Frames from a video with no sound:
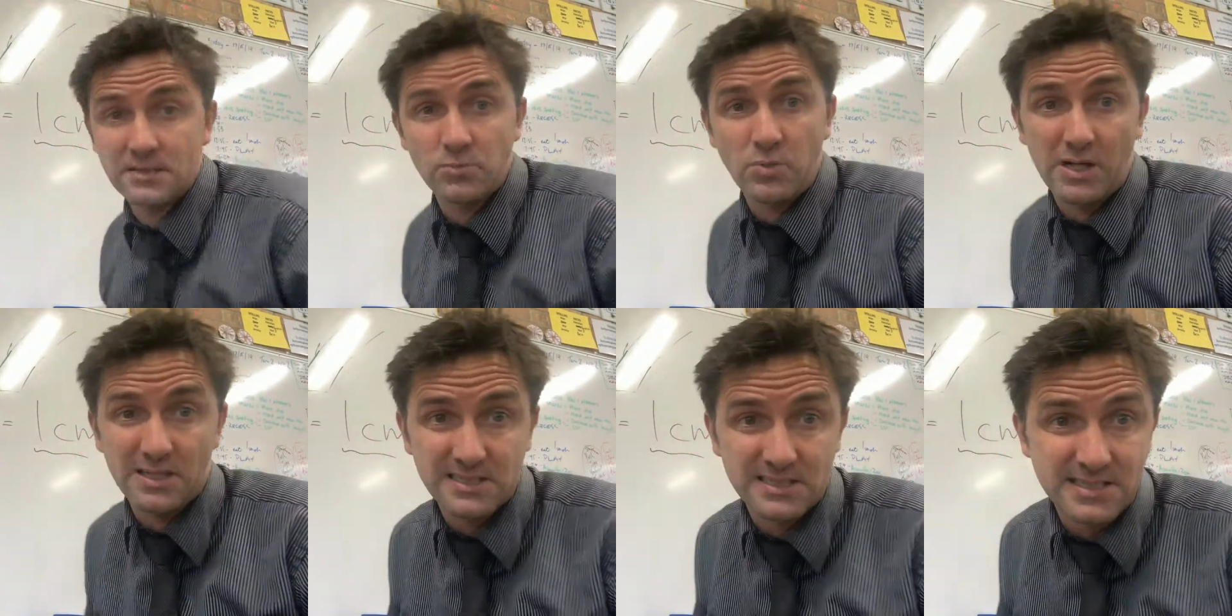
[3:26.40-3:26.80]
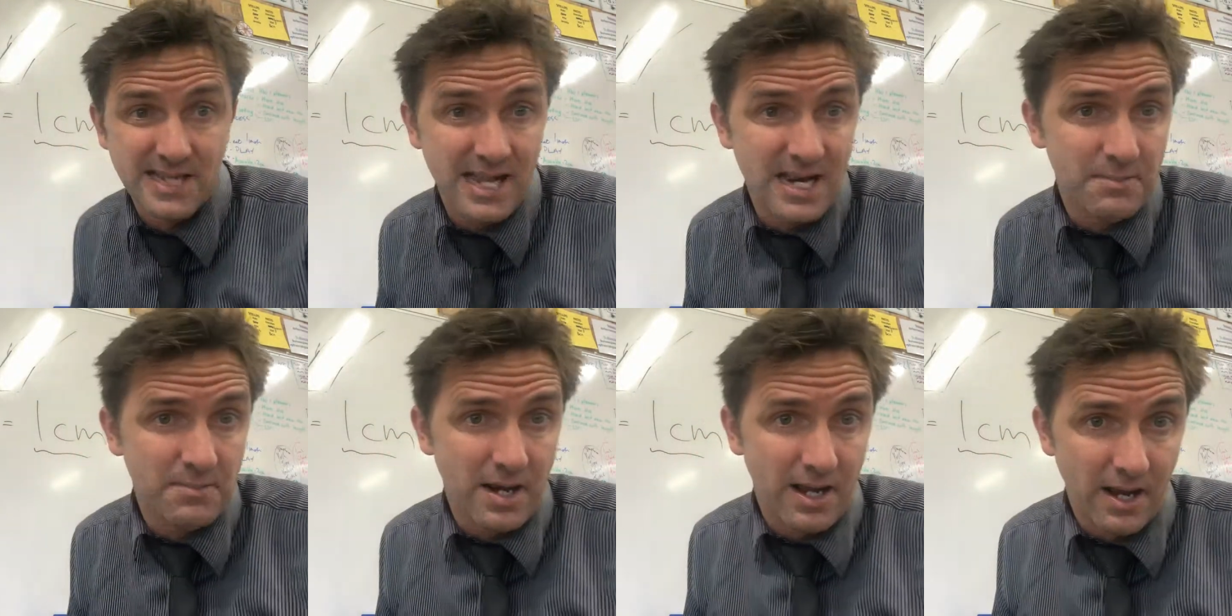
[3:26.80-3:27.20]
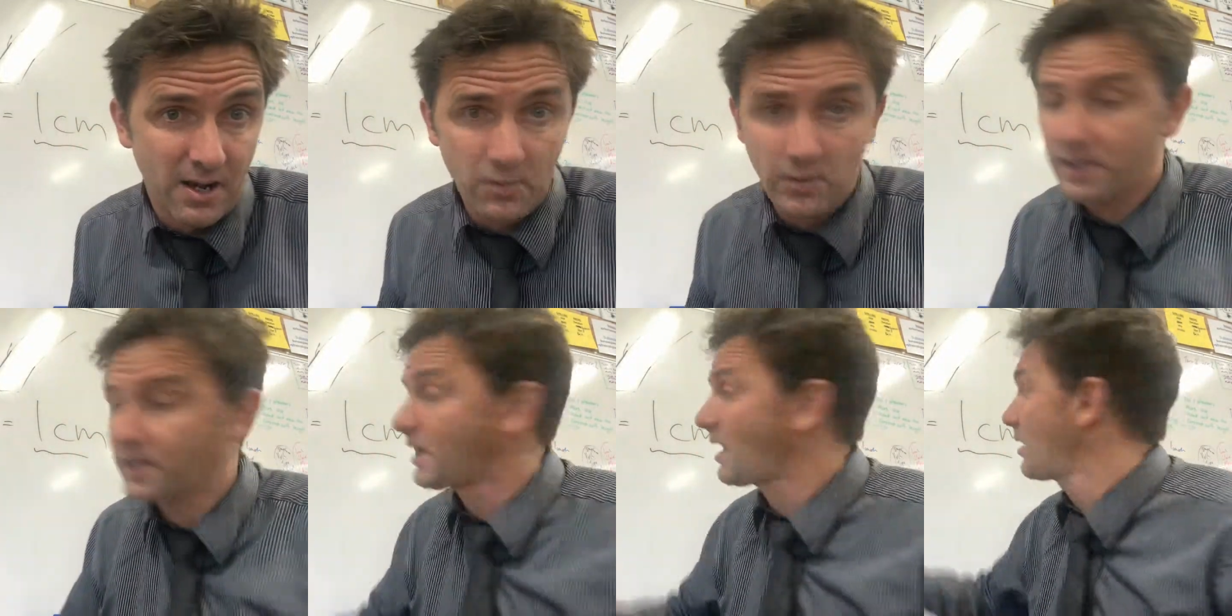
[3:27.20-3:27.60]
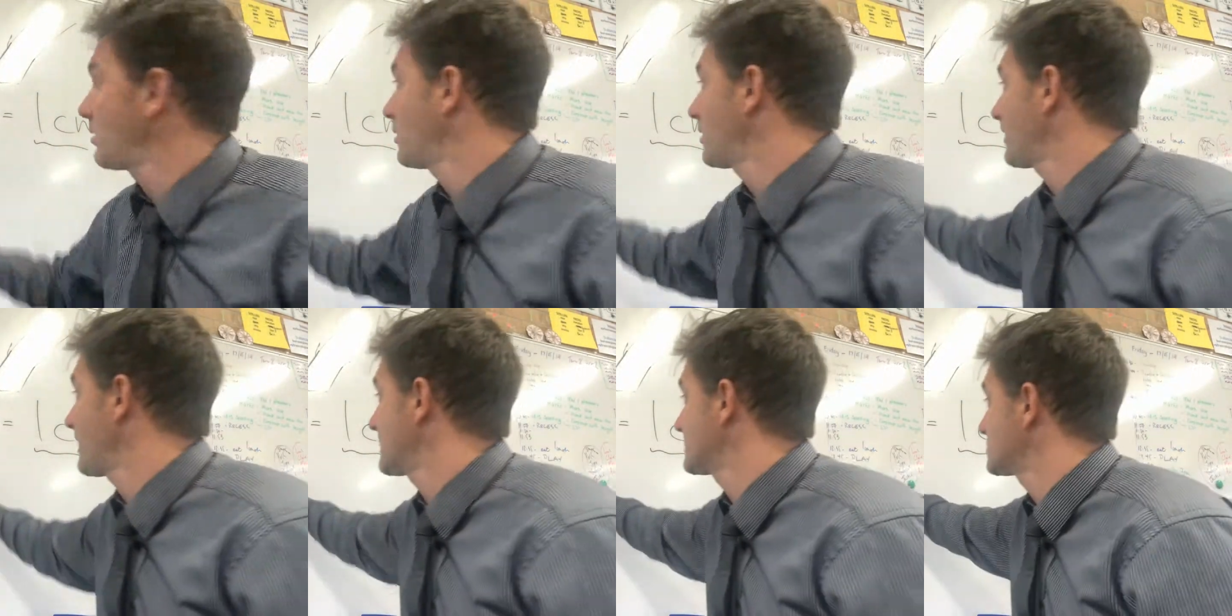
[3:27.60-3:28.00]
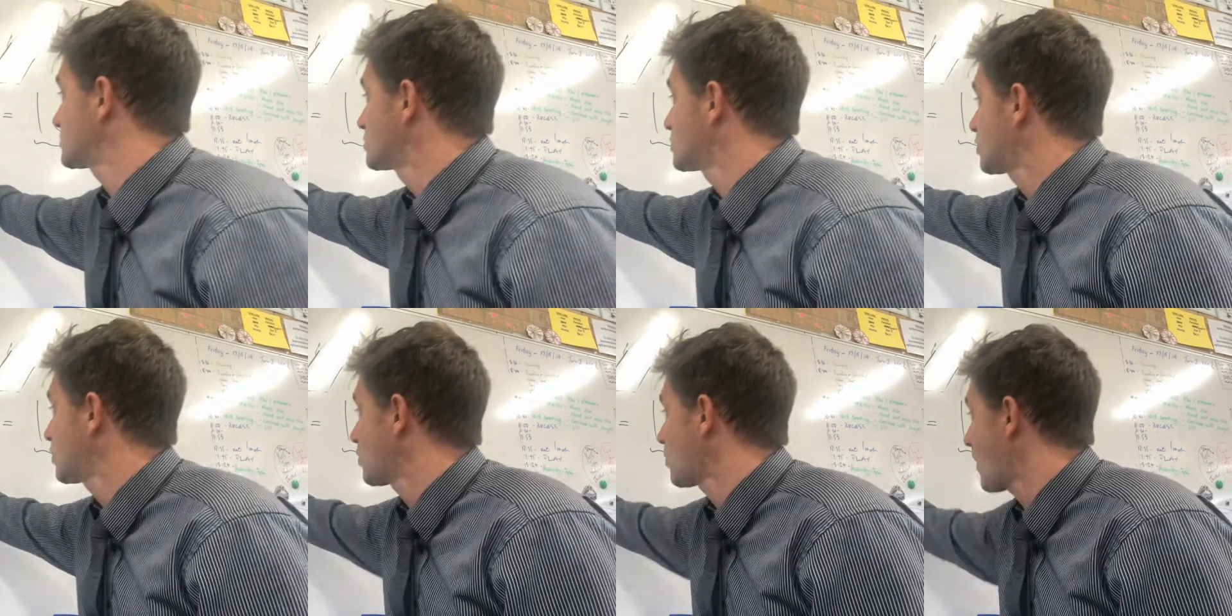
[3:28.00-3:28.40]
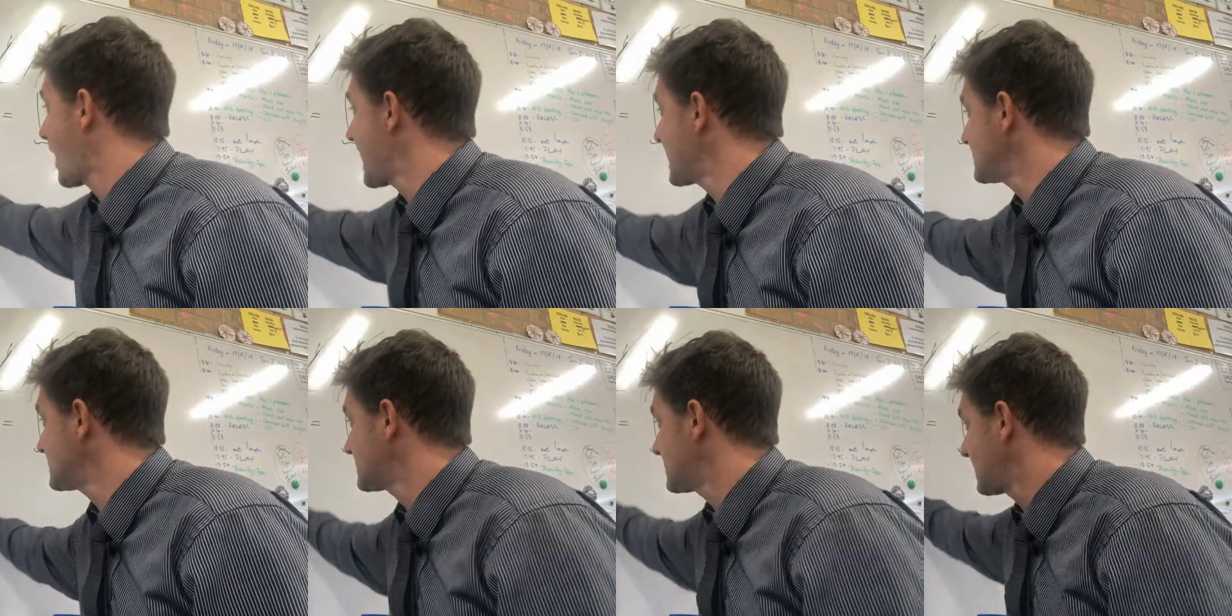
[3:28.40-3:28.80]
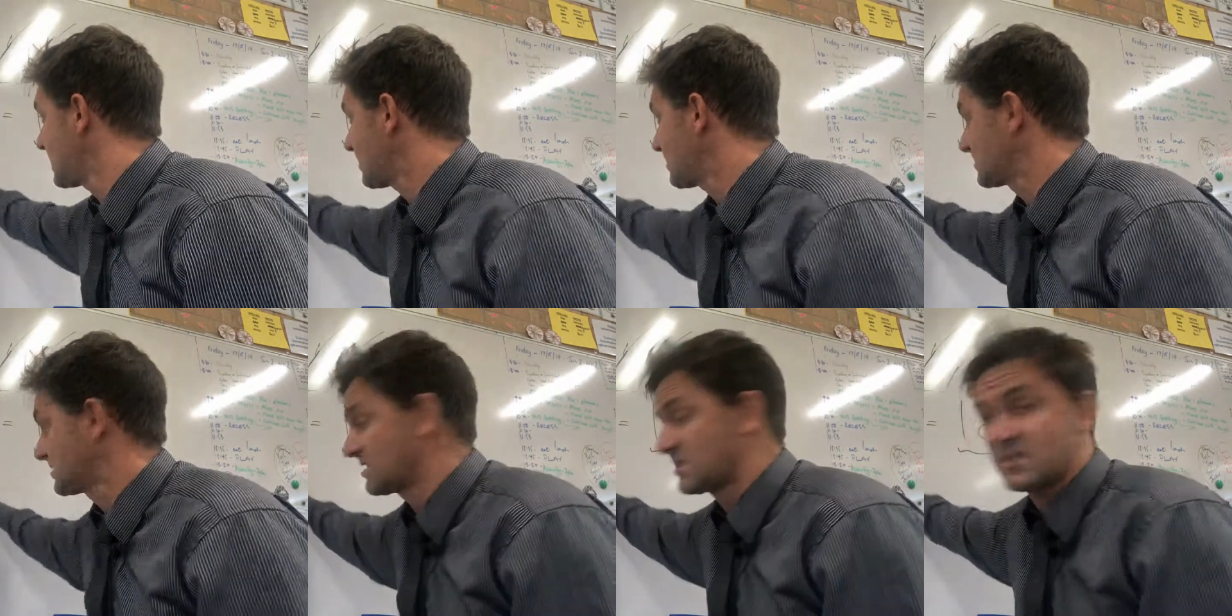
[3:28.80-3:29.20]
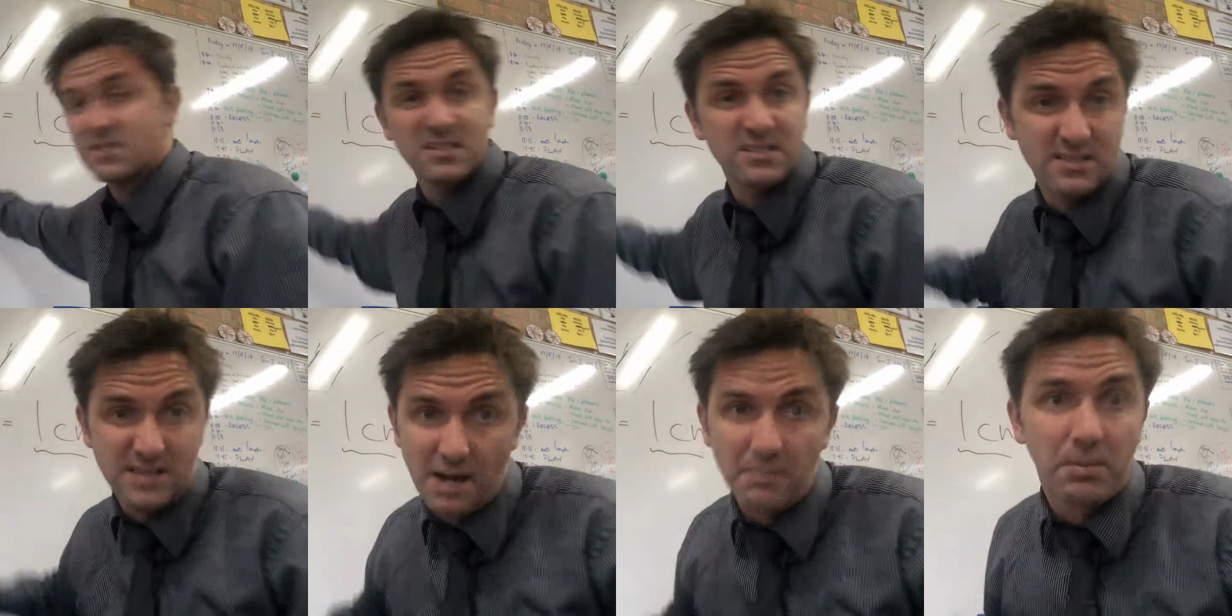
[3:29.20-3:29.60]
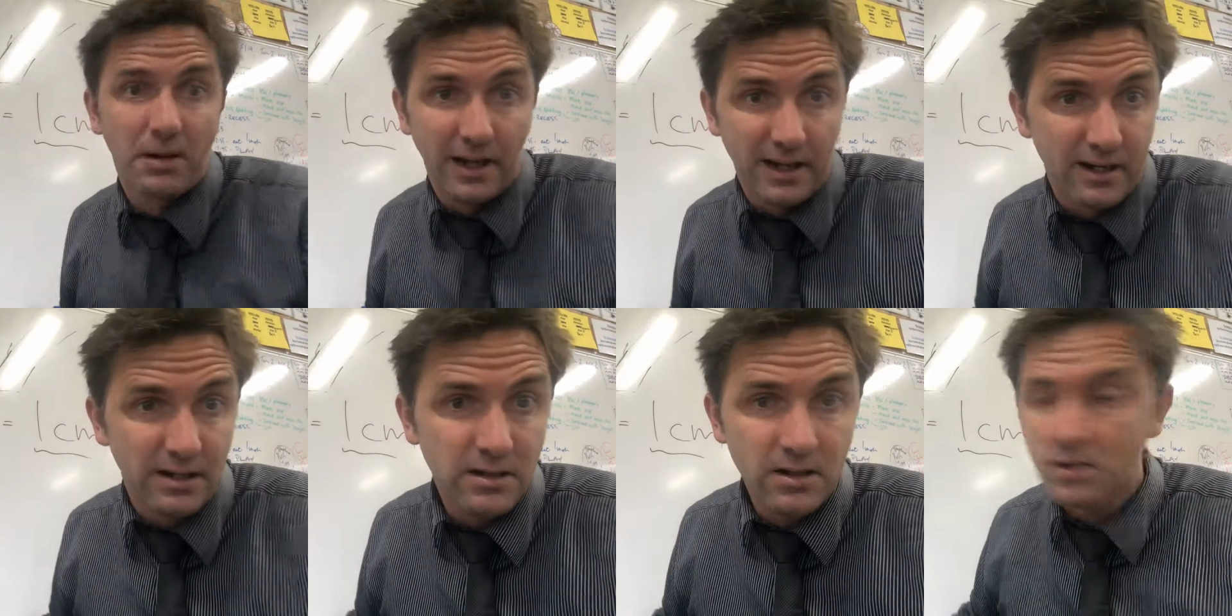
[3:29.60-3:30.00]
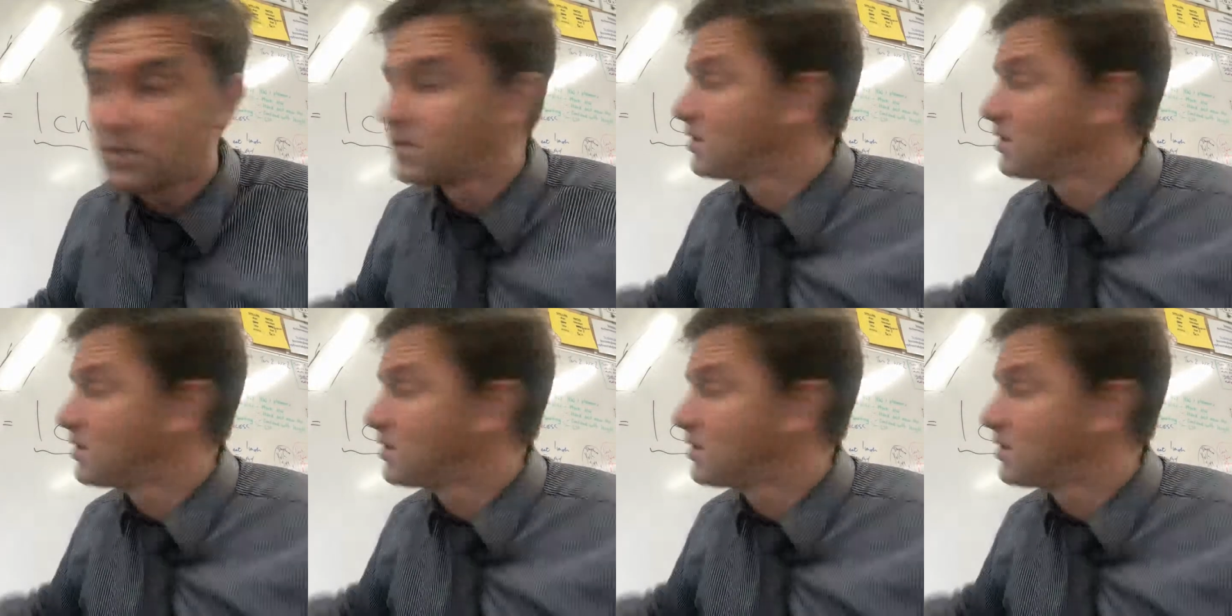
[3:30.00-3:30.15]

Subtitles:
in 1 centimetre, we can go, well, there's 20, because it's just doubling.